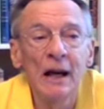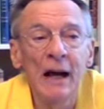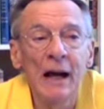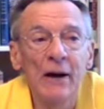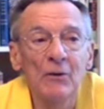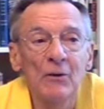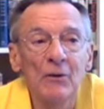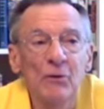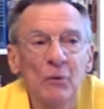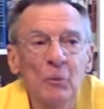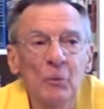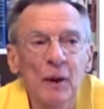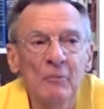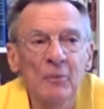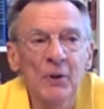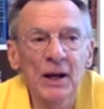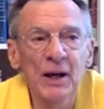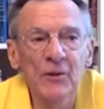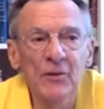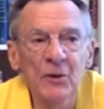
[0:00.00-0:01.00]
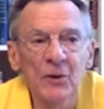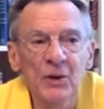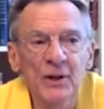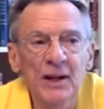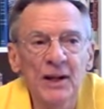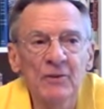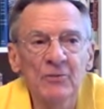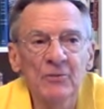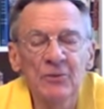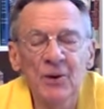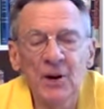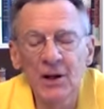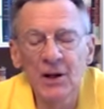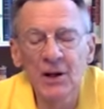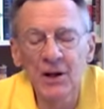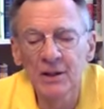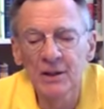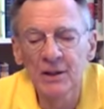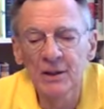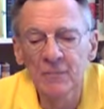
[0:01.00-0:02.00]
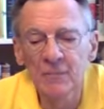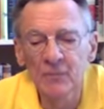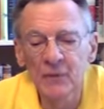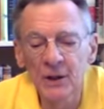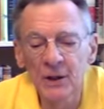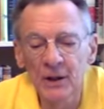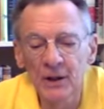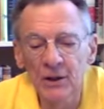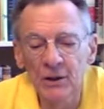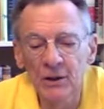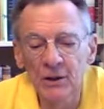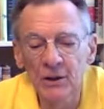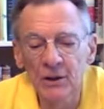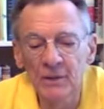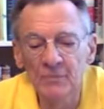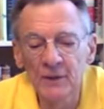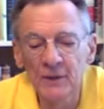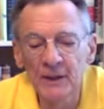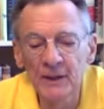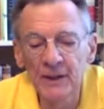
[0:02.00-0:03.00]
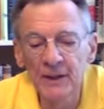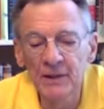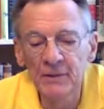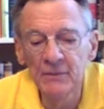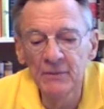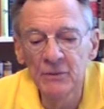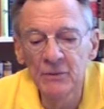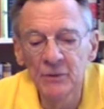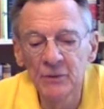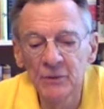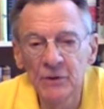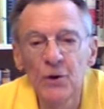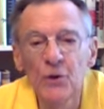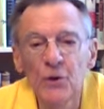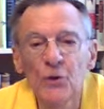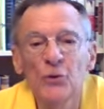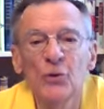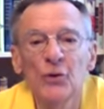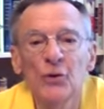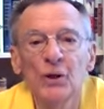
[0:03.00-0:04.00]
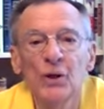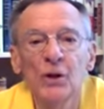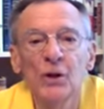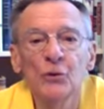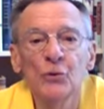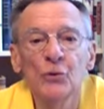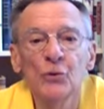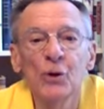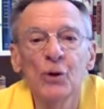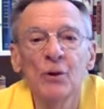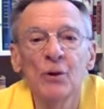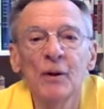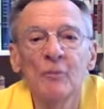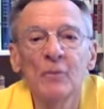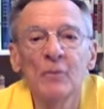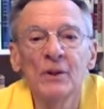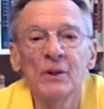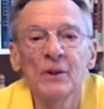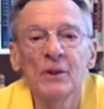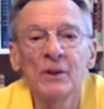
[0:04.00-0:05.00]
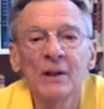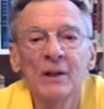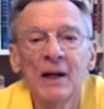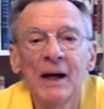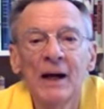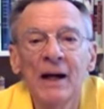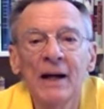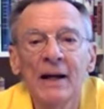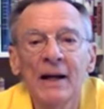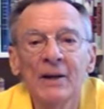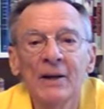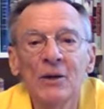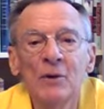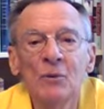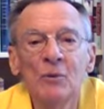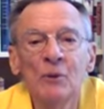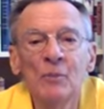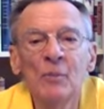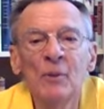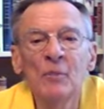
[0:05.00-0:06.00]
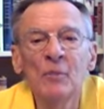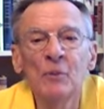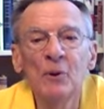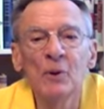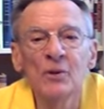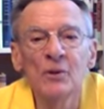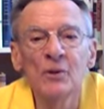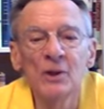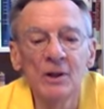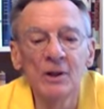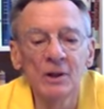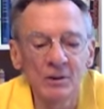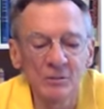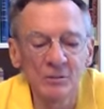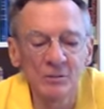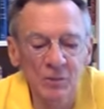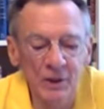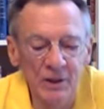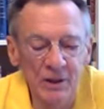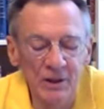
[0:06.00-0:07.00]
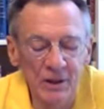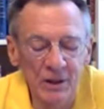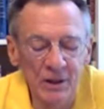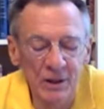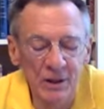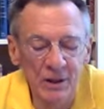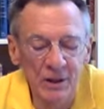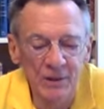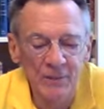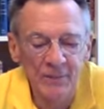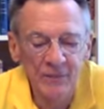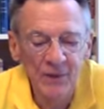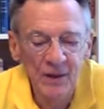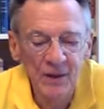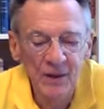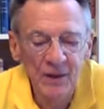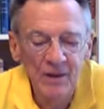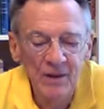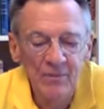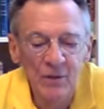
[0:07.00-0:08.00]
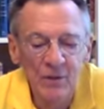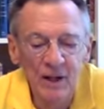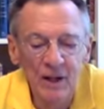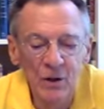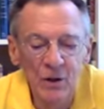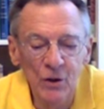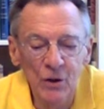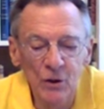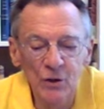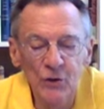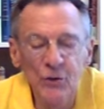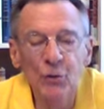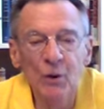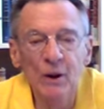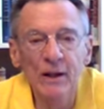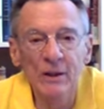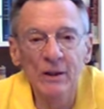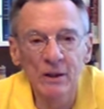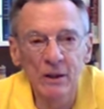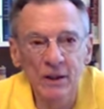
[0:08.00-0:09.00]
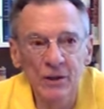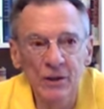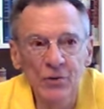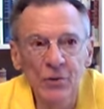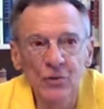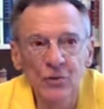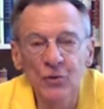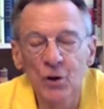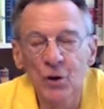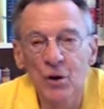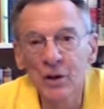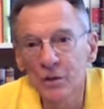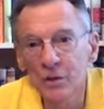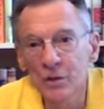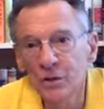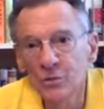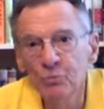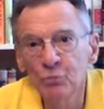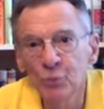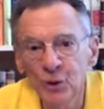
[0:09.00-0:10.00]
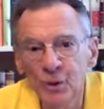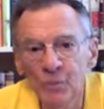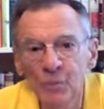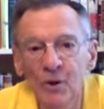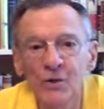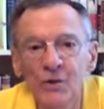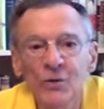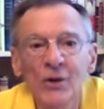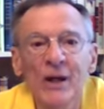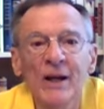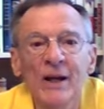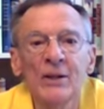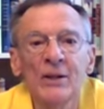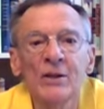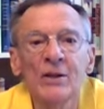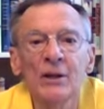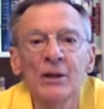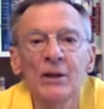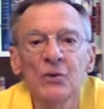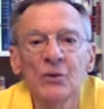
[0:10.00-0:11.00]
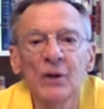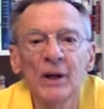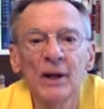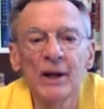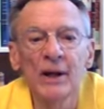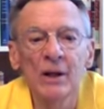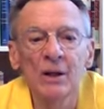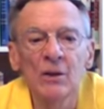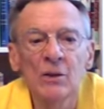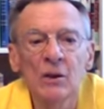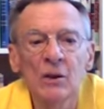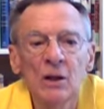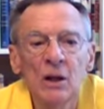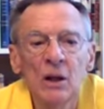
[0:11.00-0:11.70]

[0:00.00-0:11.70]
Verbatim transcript: I was baptized in that font up there uh, 83 years ago, so I've been I, I don't remember it then, but uh, my earliest recollections are it looked pretty much like it does now.